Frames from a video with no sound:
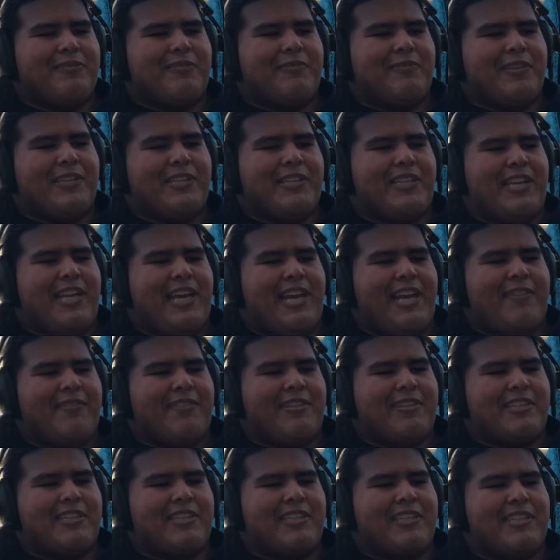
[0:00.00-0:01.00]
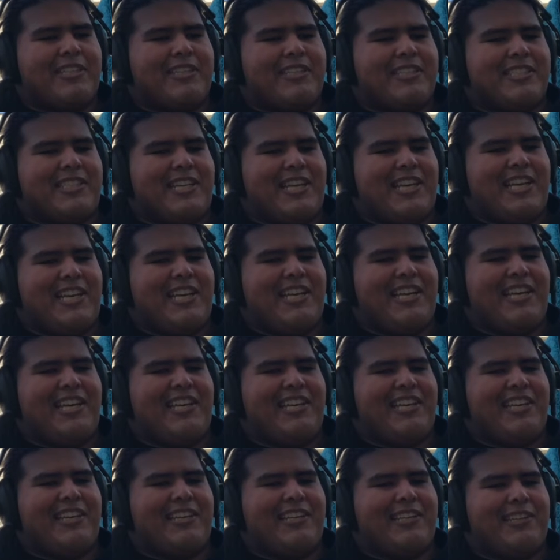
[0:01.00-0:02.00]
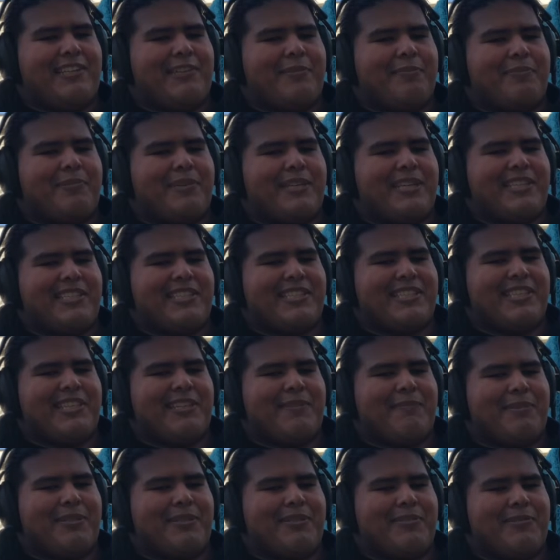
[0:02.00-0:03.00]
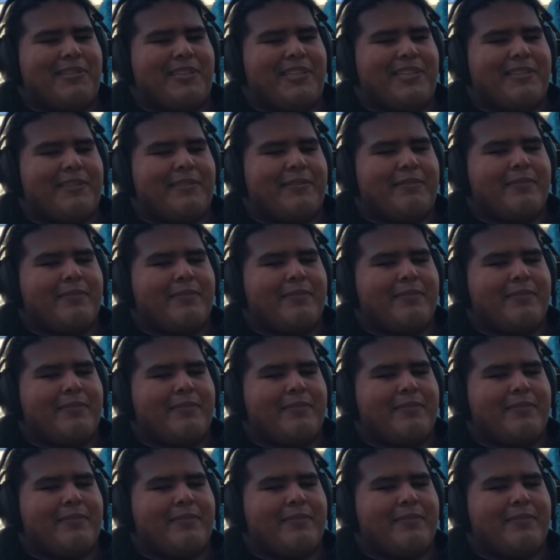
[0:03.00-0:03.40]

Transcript: when you have the tiny little breaks in between.